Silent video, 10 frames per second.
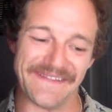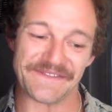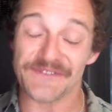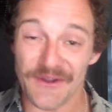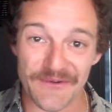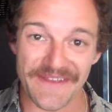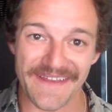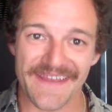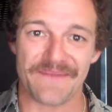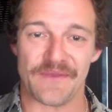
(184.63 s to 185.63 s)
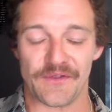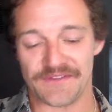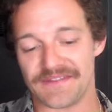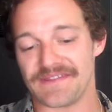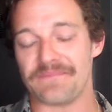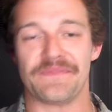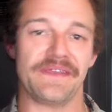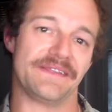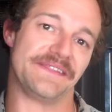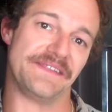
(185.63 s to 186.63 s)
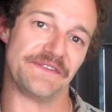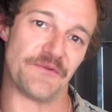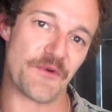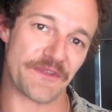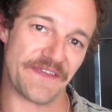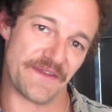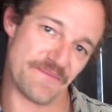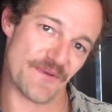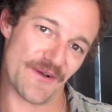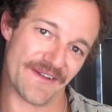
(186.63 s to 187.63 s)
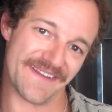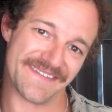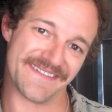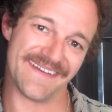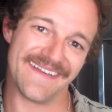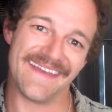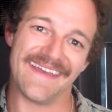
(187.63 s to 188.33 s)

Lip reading: the story, because it's something that is a working in progress.